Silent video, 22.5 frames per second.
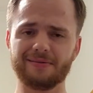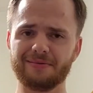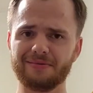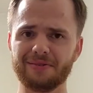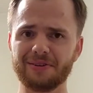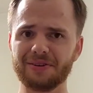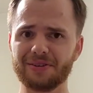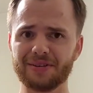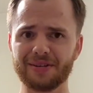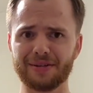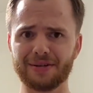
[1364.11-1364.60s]

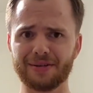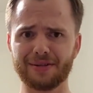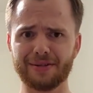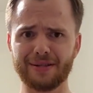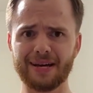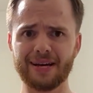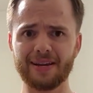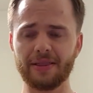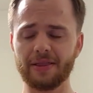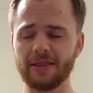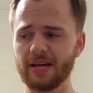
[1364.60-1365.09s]
really,
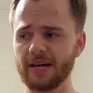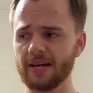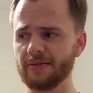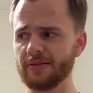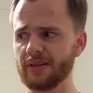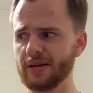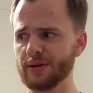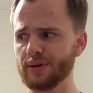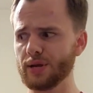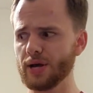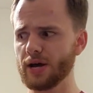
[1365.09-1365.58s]
that
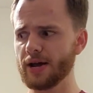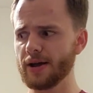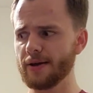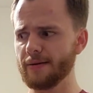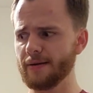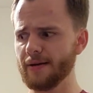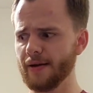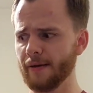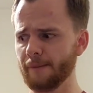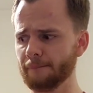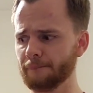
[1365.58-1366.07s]

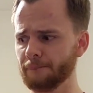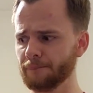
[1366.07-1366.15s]
night.